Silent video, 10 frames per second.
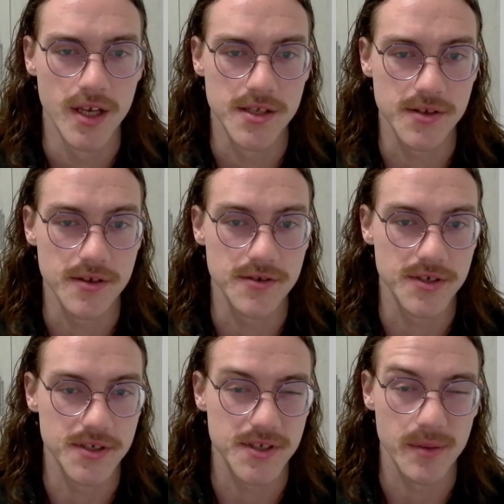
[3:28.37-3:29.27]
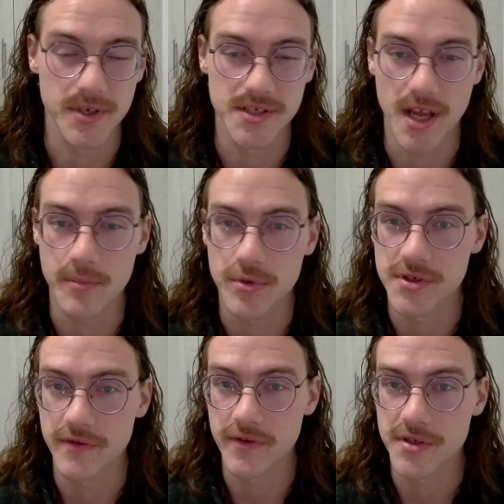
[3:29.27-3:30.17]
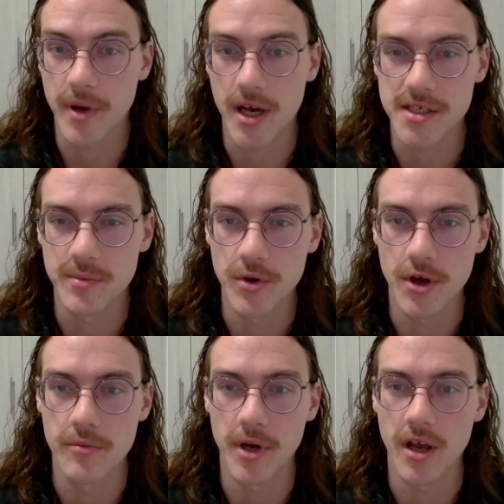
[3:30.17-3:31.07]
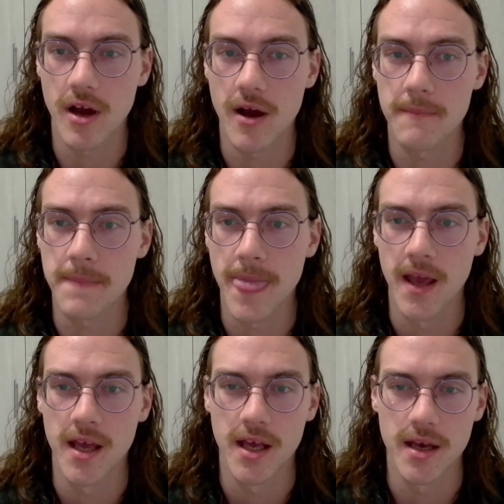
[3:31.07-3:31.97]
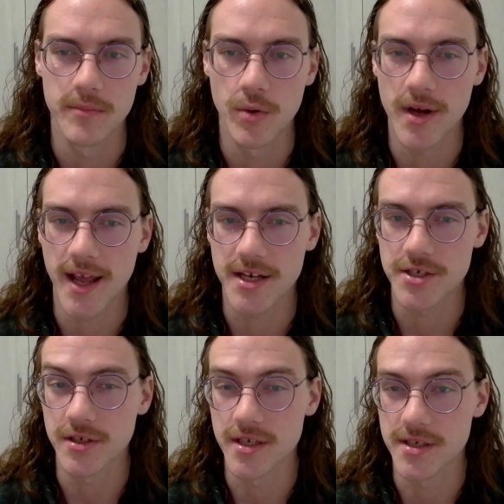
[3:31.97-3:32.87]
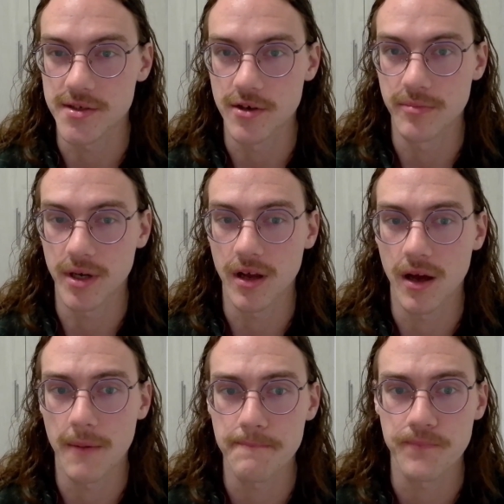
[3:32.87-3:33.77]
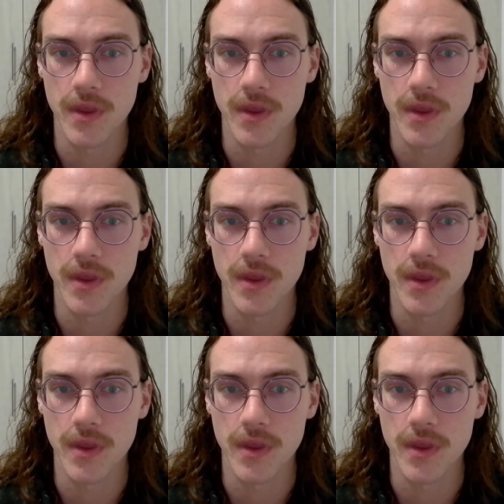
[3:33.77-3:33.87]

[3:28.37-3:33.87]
So these are just some examples of what is possible with OpenComm, but what actually is OpenComm?